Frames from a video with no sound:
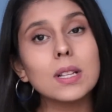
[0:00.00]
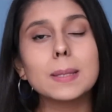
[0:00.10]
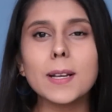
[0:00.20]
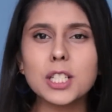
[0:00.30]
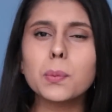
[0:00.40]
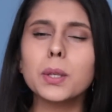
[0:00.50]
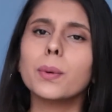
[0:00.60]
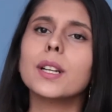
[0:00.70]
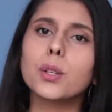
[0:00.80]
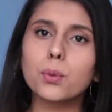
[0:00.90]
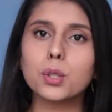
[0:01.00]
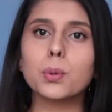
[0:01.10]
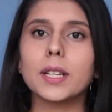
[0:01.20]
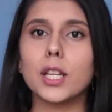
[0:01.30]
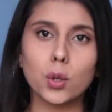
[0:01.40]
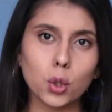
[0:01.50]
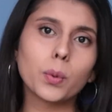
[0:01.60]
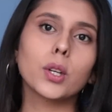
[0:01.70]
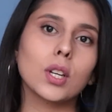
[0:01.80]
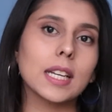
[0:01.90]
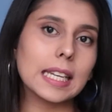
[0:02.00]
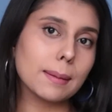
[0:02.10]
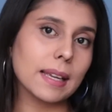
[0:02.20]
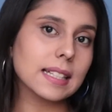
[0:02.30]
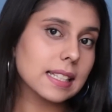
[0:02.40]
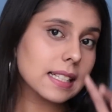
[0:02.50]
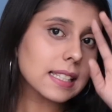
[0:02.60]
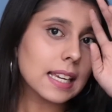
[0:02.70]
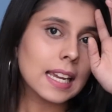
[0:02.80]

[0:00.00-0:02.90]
especially when you get used to it and you do it on a daily basis.